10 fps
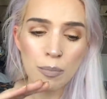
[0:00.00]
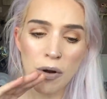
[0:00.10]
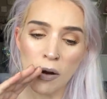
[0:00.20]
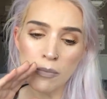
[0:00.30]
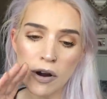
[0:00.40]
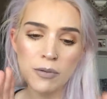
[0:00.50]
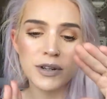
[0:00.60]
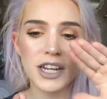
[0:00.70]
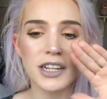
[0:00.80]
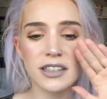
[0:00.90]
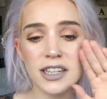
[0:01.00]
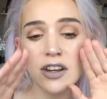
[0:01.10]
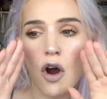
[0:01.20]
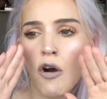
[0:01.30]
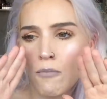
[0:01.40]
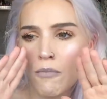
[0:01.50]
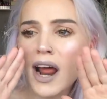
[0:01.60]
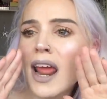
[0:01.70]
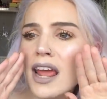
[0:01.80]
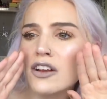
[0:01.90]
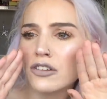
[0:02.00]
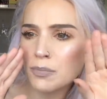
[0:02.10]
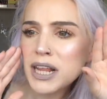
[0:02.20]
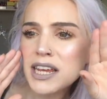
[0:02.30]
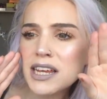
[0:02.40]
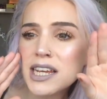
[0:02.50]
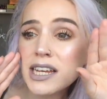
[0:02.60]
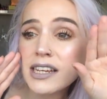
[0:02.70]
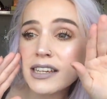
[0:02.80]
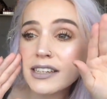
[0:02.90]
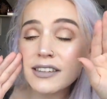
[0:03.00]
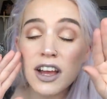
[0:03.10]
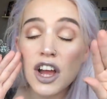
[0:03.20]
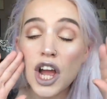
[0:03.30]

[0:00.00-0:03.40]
Bomb, bomb diggity on my nails, please.